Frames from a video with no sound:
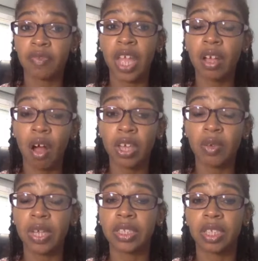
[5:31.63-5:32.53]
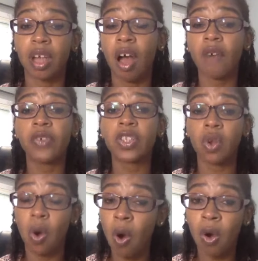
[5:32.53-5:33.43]
if they call you into the
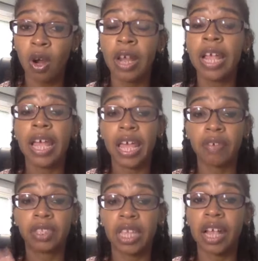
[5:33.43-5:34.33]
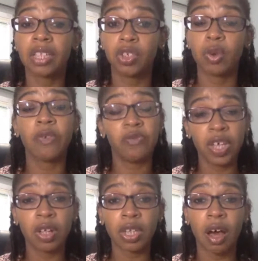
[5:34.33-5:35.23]
office, or if they do a
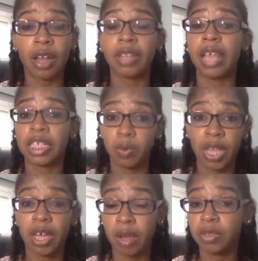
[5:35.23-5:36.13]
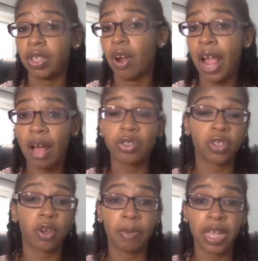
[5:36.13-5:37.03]
field audit, that's when they come to your
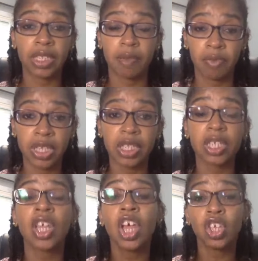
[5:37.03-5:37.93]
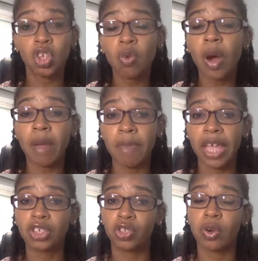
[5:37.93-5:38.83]
house or your place of business, you want to
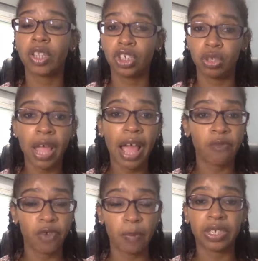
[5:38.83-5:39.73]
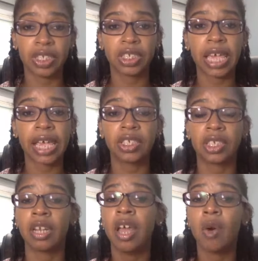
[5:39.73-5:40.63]
make sure that you have
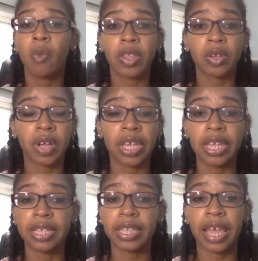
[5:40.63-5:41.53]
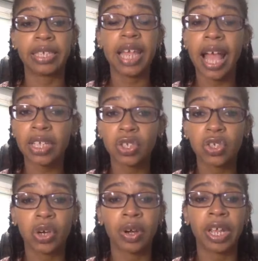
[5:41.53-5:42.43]
representation, whether it is a tax
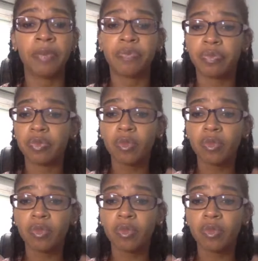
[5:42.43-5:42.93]
attorney